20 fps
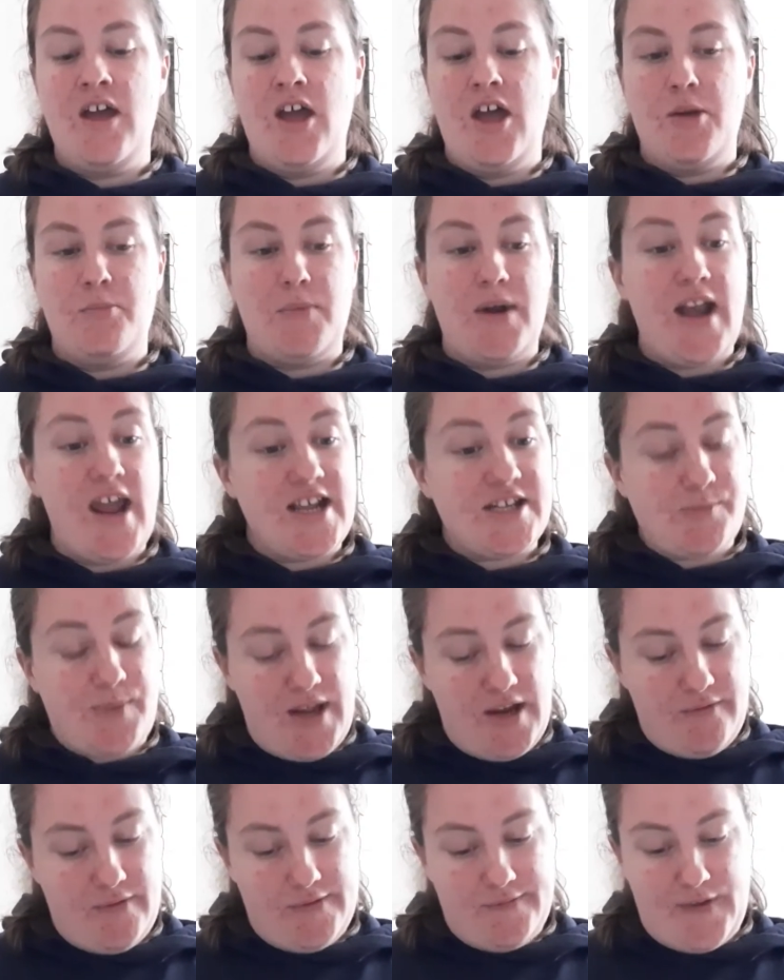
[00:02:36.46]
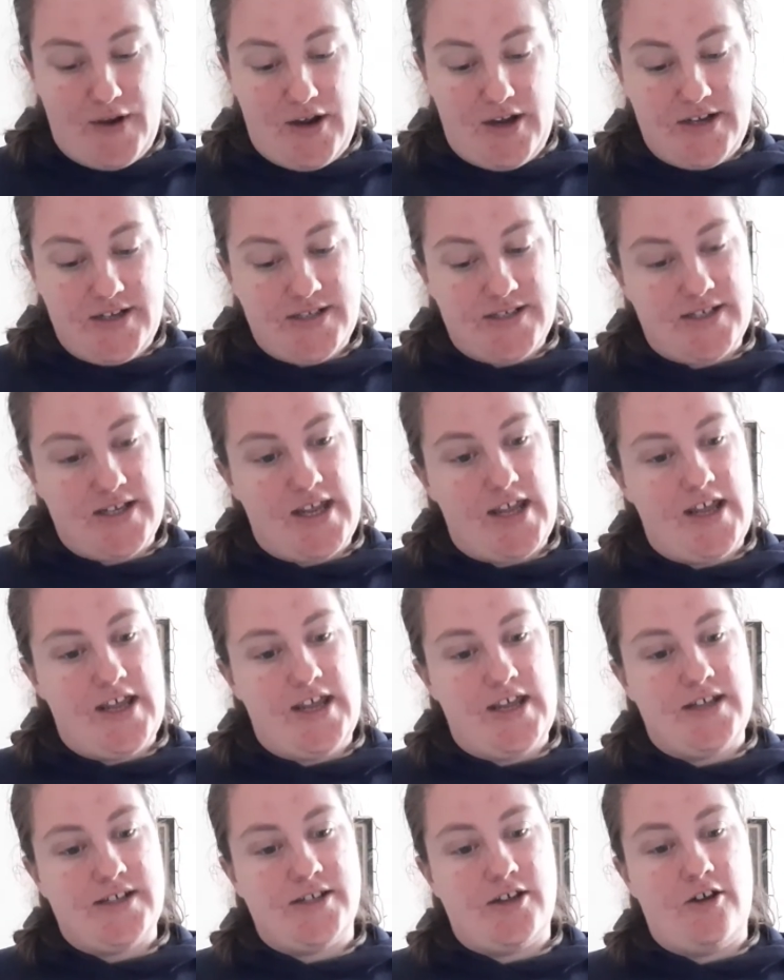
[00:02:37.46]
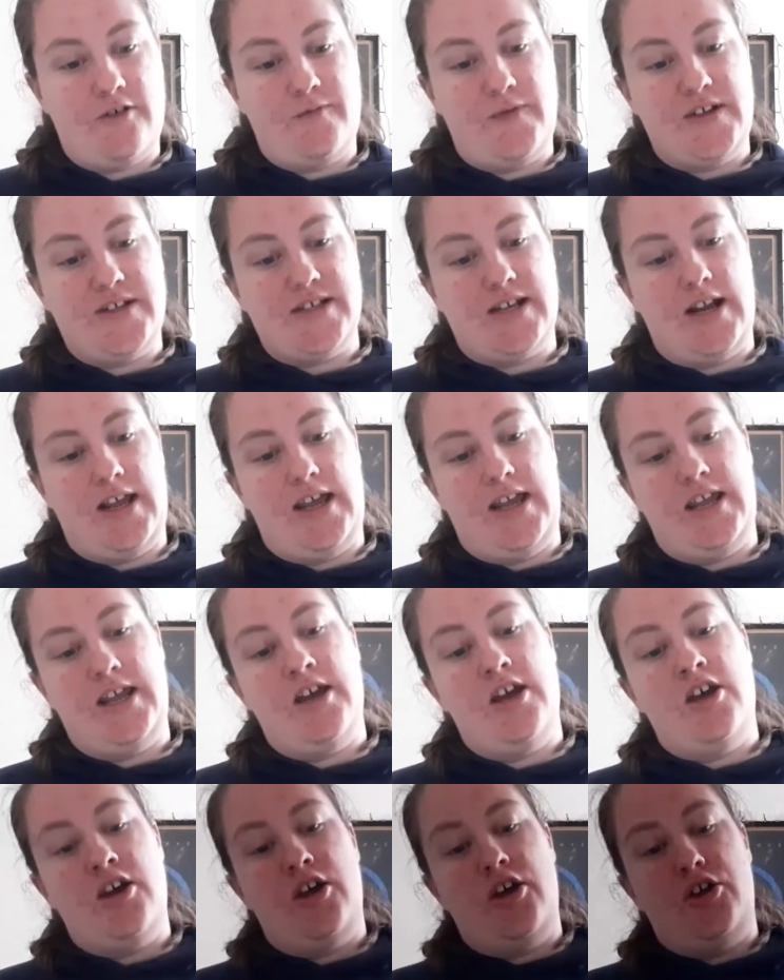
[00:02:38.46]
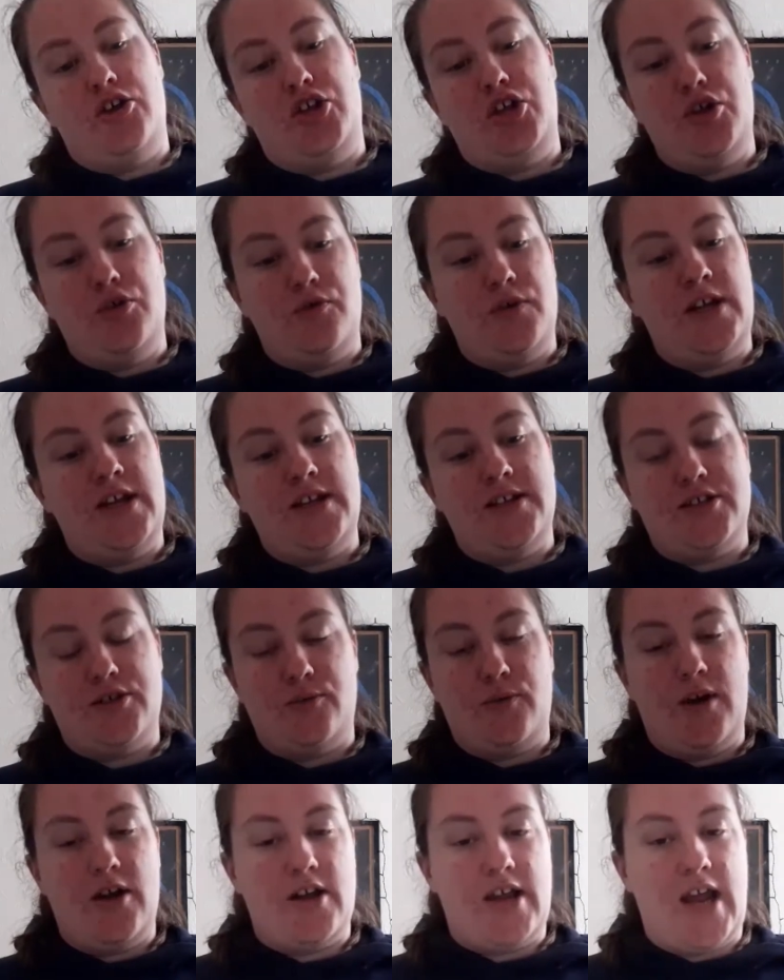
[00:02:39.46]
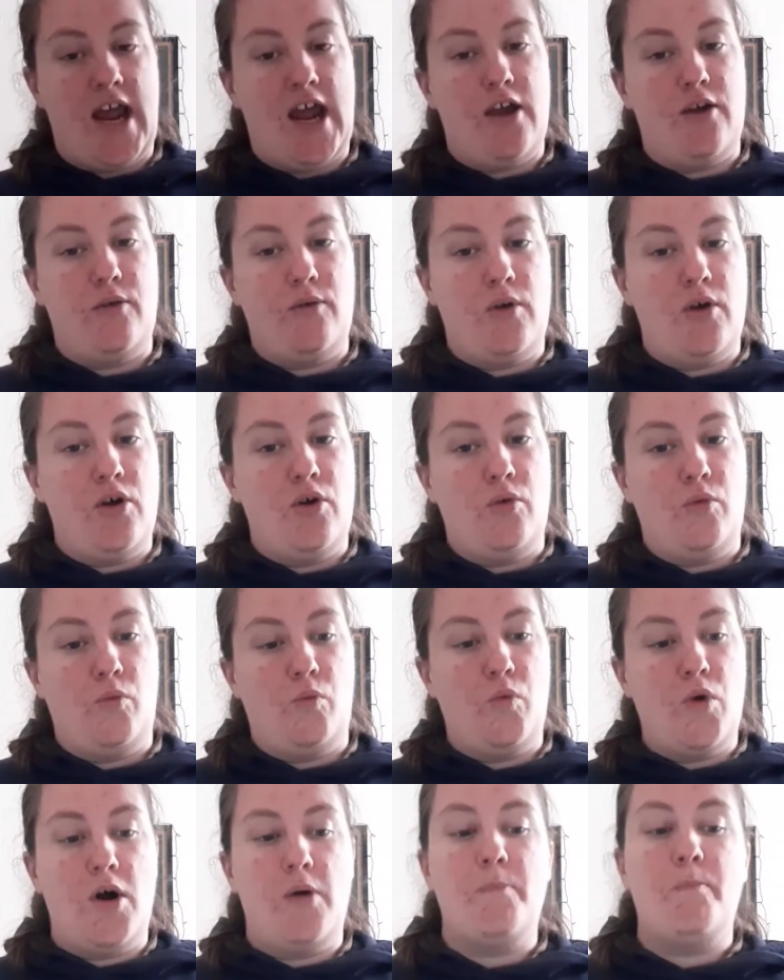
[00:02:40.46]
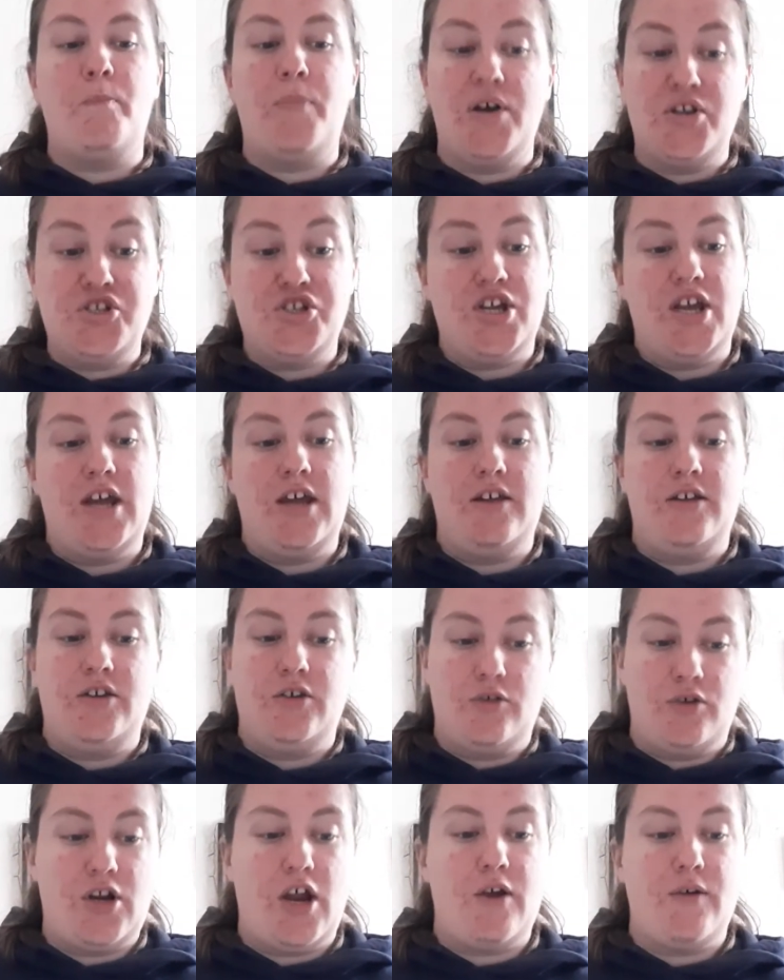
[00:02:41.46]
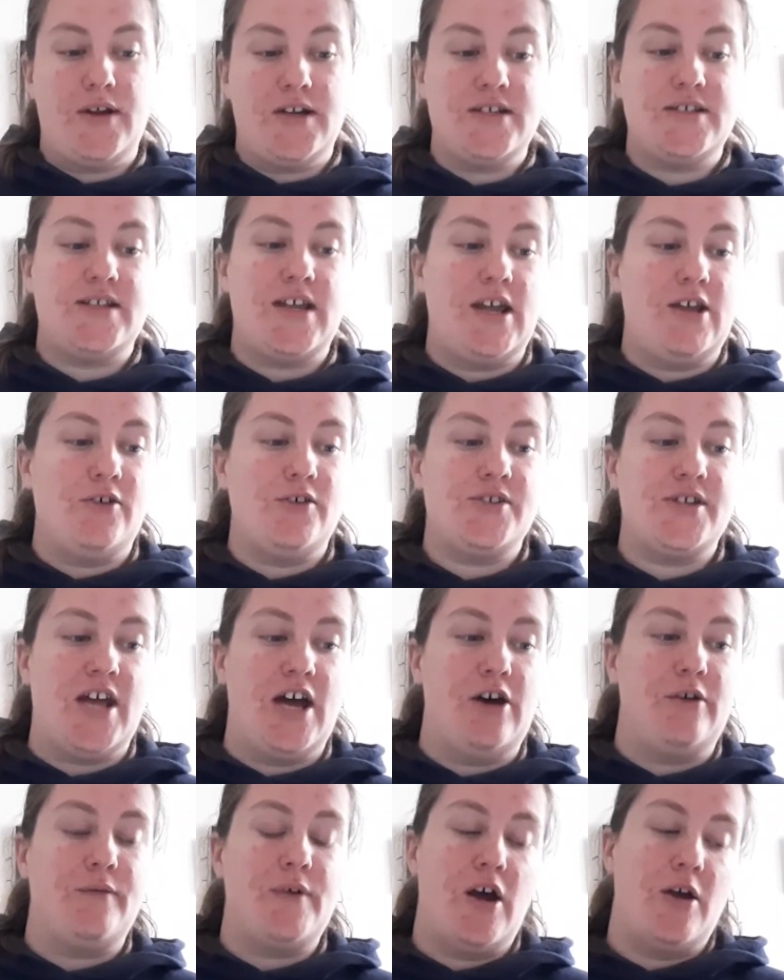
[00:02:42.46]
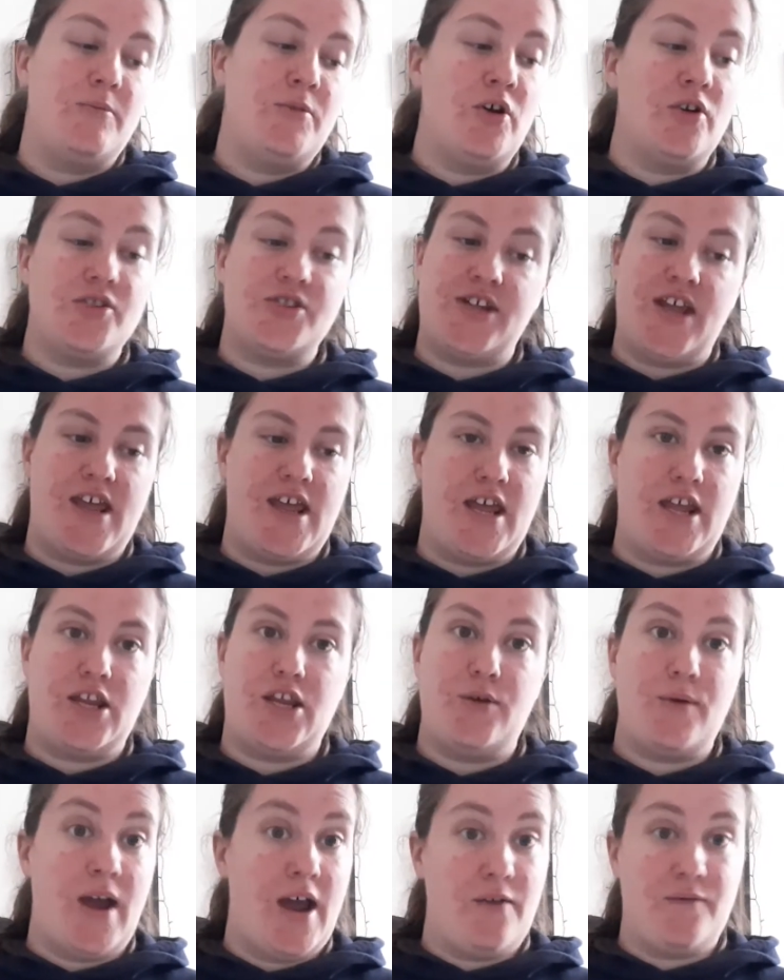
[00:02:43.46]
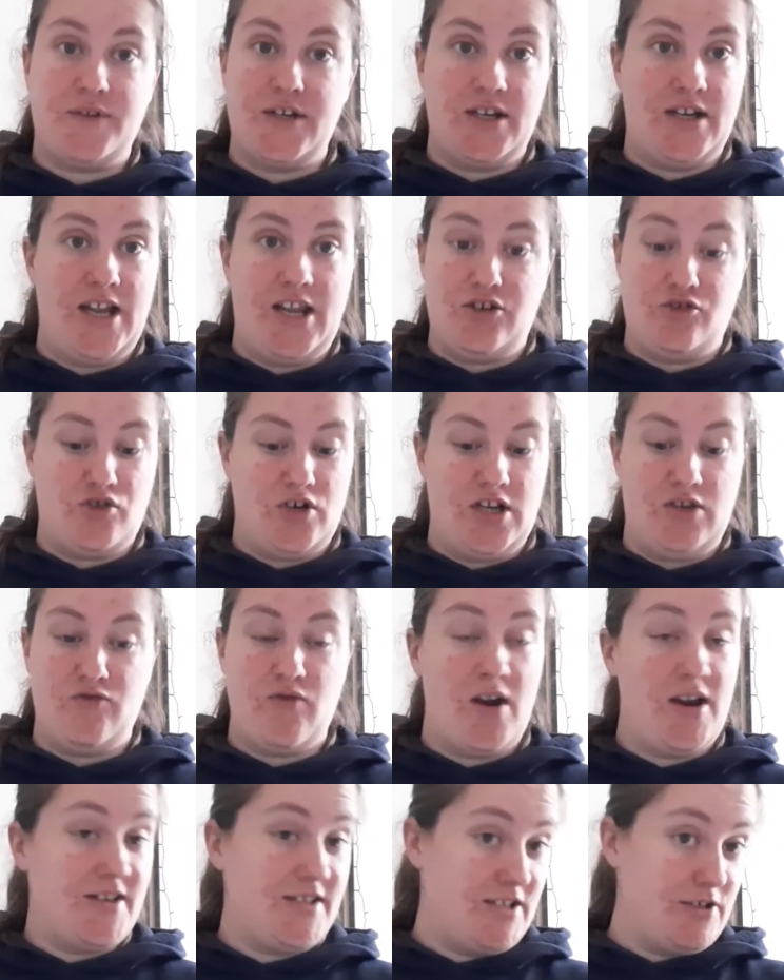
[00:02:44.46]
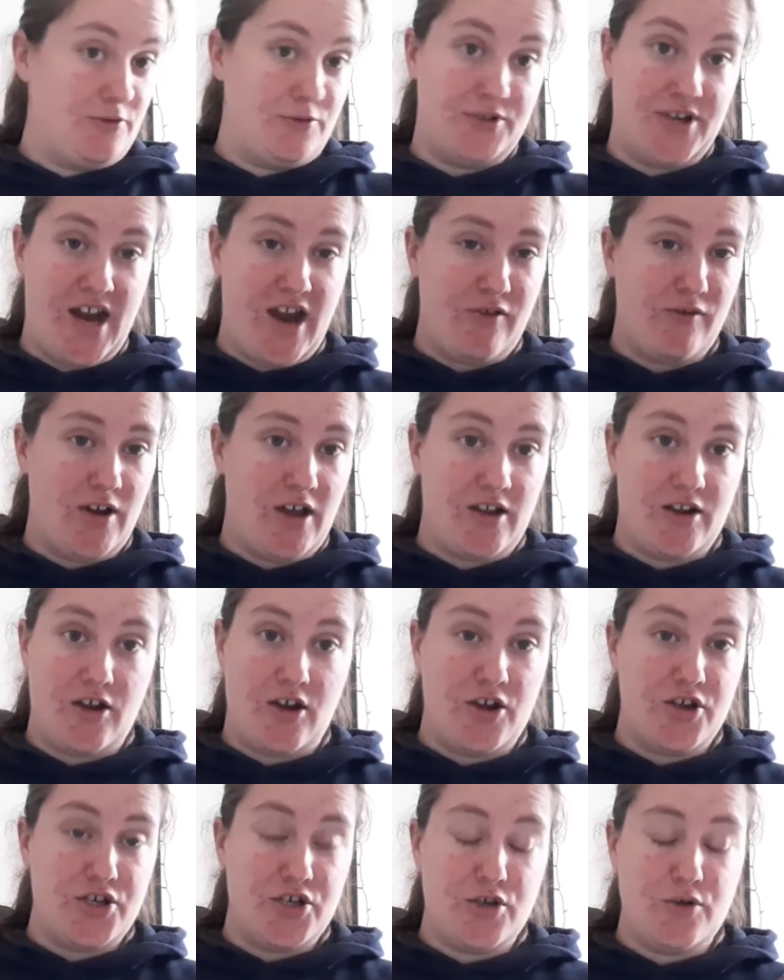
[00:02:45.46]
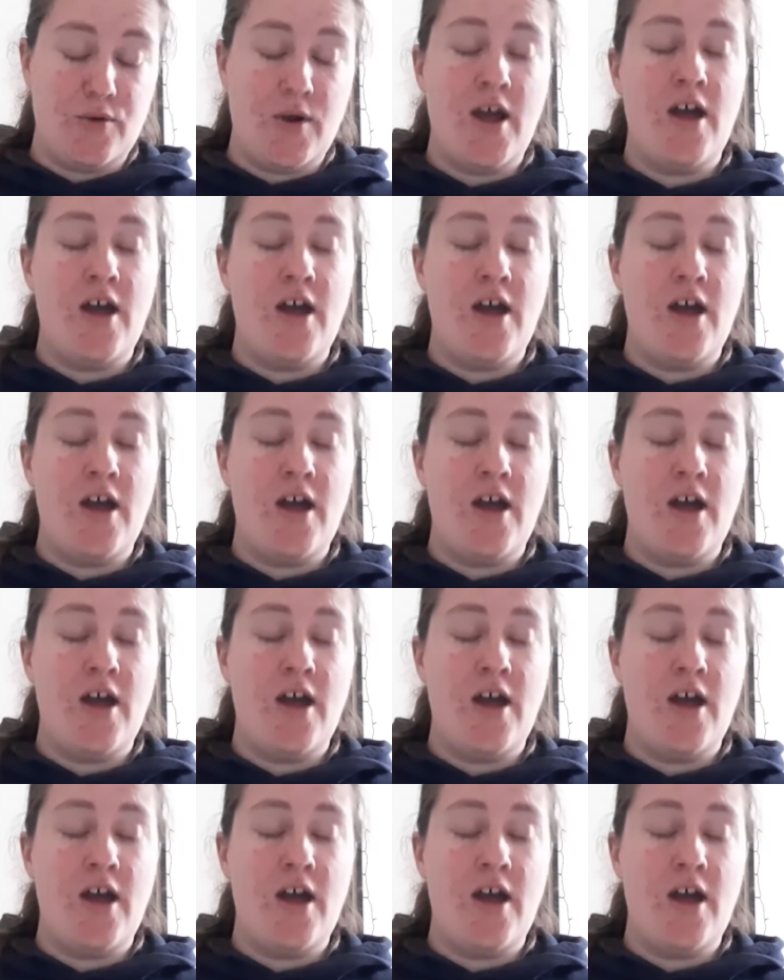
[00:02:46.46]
My next bit of advice is, obviously, you need to work out what budget you're going to set yourself. I'm not saying you have to literally write it all down like I do,